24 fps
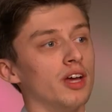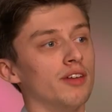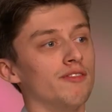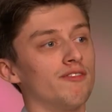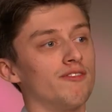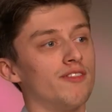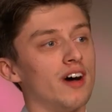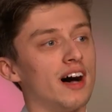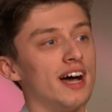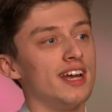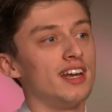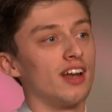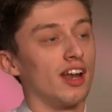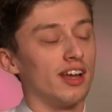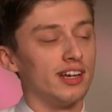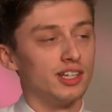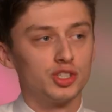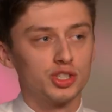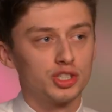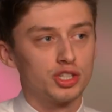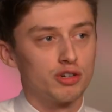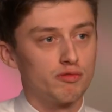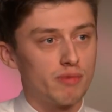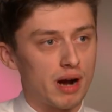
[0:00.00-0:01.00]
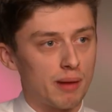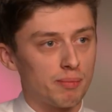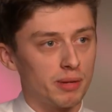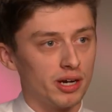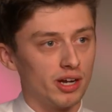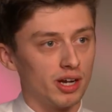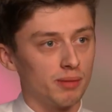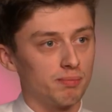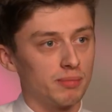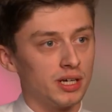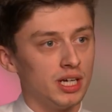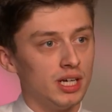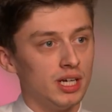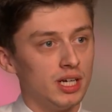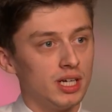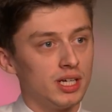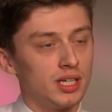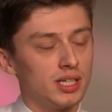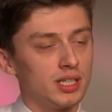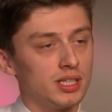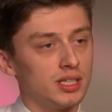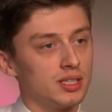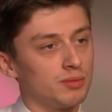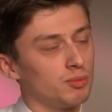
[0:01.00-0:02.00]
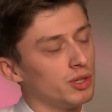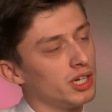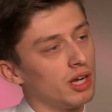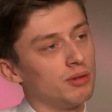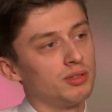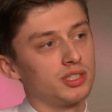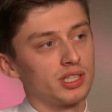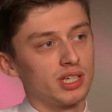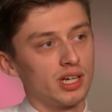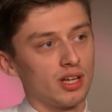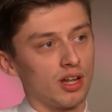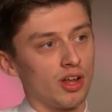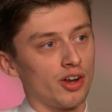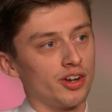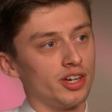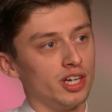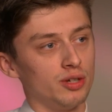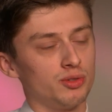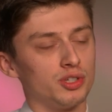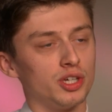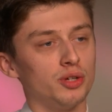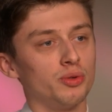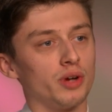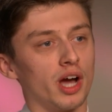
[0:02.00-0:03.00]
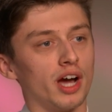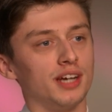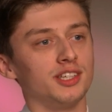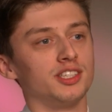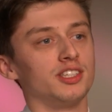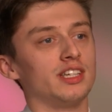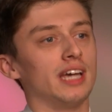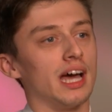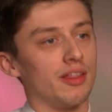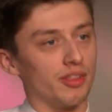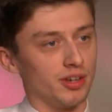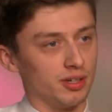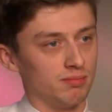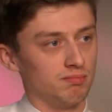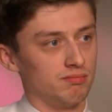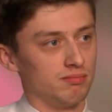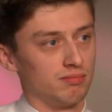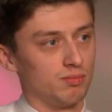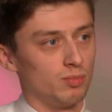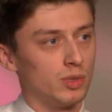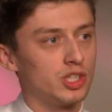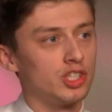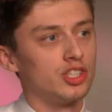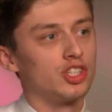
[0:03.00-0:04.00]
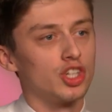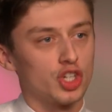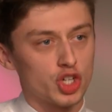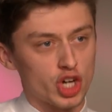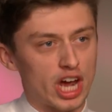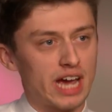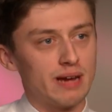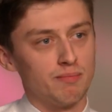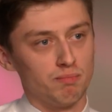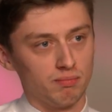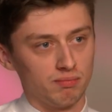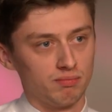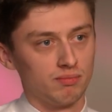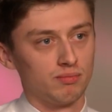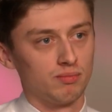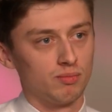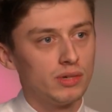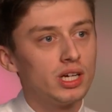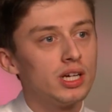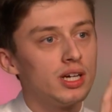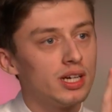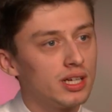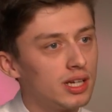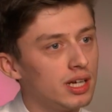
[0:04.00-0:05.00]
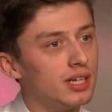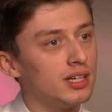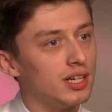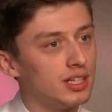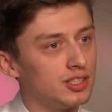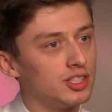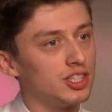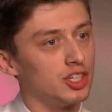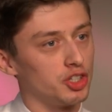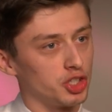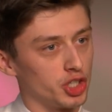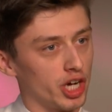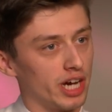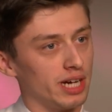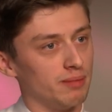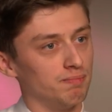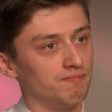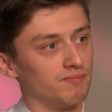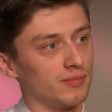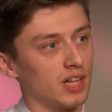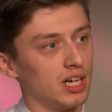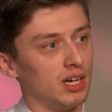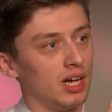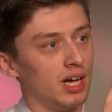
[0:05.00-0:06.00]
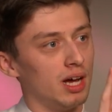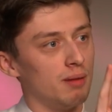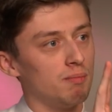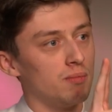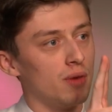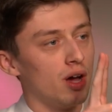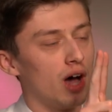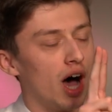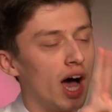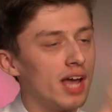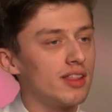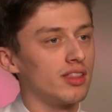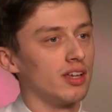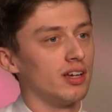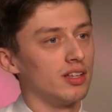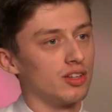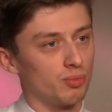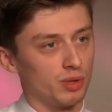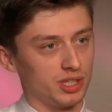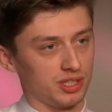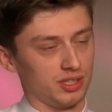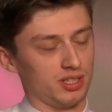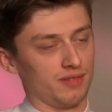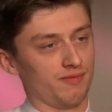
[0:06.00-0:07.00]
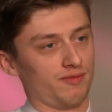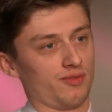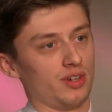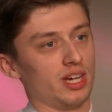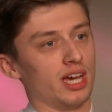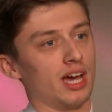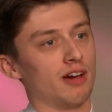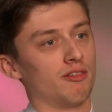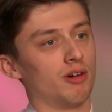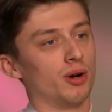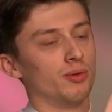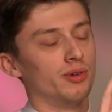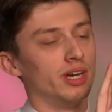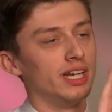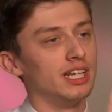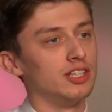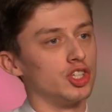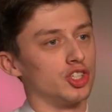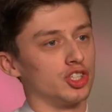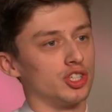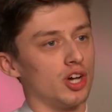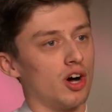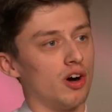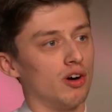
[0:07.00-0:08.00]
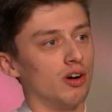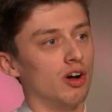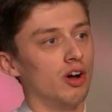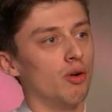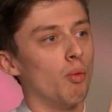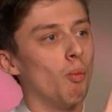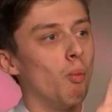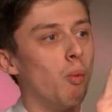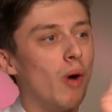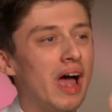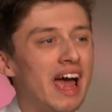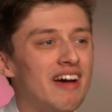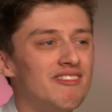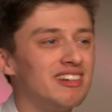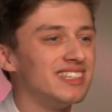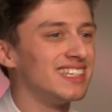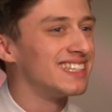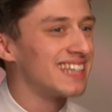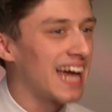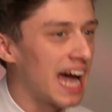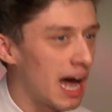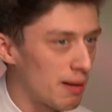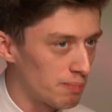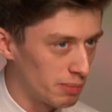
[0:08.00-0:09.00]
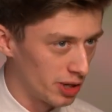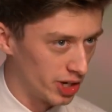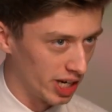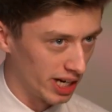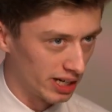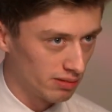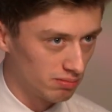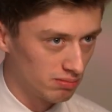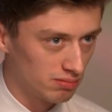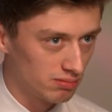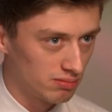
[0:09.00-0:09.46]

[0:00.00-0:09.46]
And finally, just to wrap it up, we don't see a lot of you two guys together, which is a shame. It is a shame. I think The Wizard and Fiyero needs a song. Where is it happening?